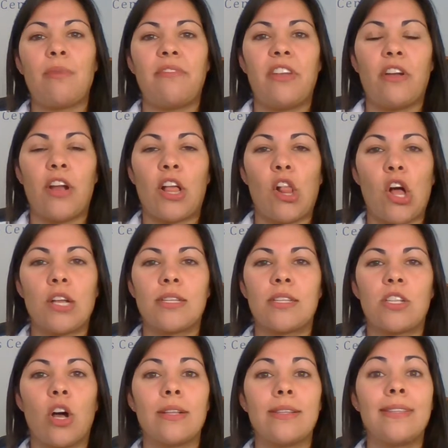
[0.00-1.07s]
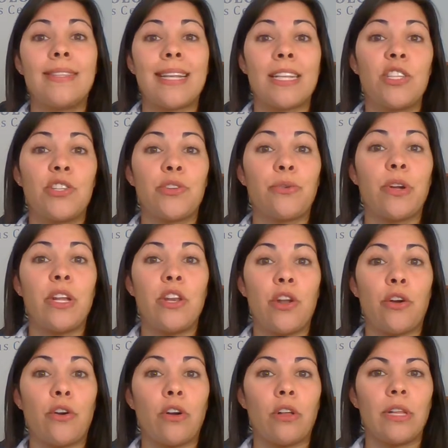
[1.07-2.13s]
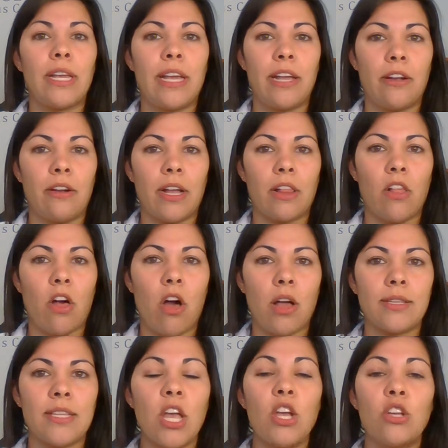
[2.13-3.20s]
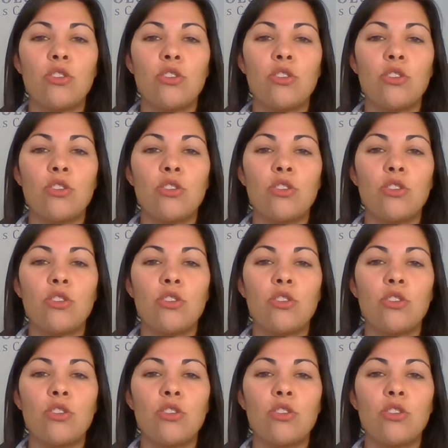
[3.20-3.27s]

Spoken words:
of hearing loss is called sensory neural hearing loss.